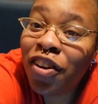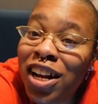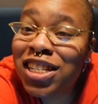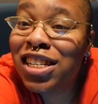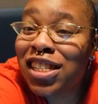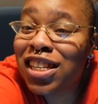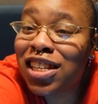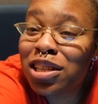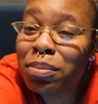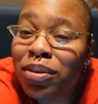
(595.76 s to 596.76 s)
watches to
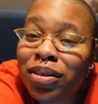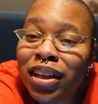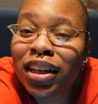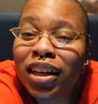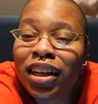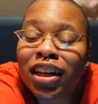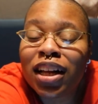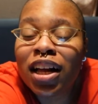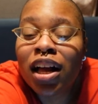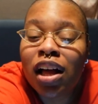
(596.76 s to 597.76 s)
this point.
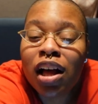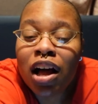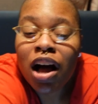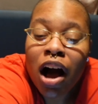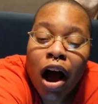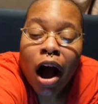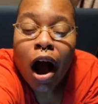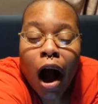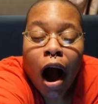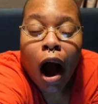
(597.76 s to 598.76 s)

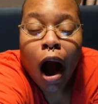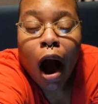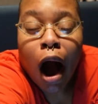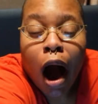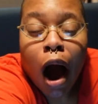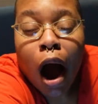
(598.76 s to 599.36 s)
Oh,